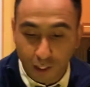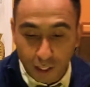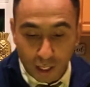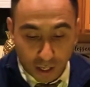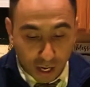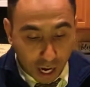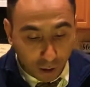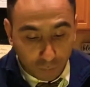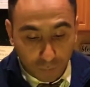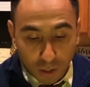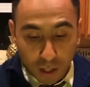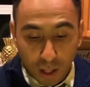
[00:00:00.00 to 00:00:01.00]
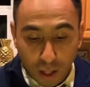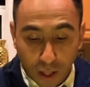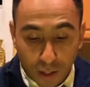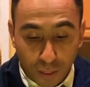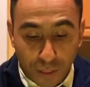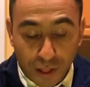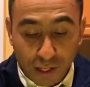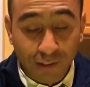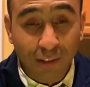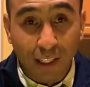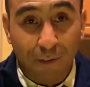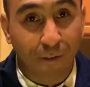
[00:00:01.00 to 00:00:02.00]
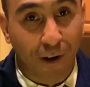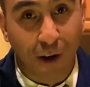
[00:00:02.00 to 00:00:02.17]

Now, this is very